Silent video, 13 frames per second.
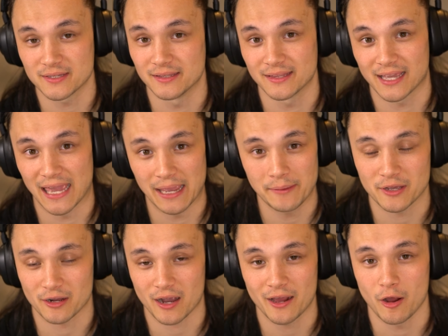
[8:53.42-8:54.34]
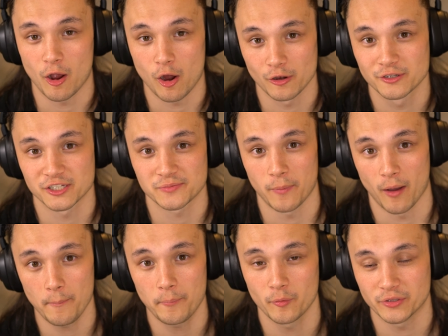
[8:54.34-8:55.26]
in the game. They're kind of hard to
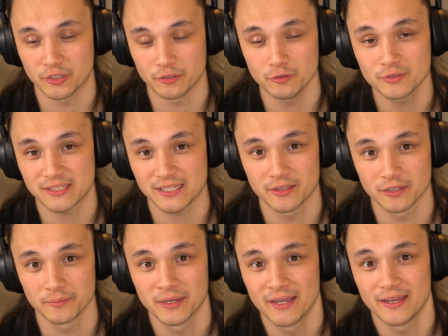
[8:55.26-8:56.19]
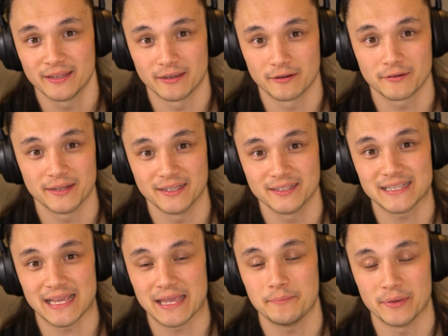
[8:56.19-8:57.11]
spot, but when you do see them, there
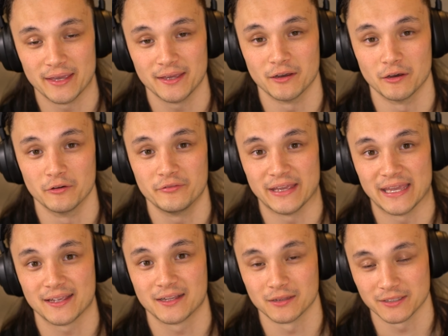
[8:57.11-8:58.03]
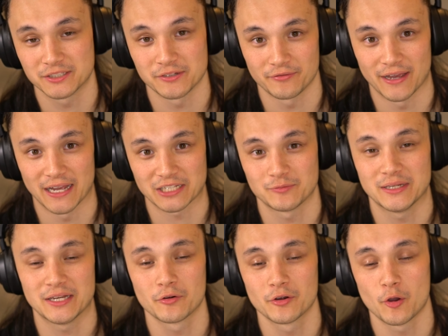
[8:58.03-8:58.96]
is a bit of a glitch effect.
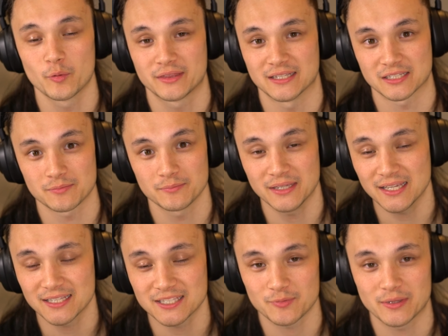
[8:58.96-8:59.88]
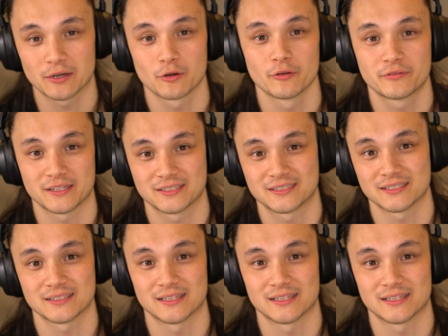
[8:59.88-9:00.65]
We don't know what this means. We don't know if this is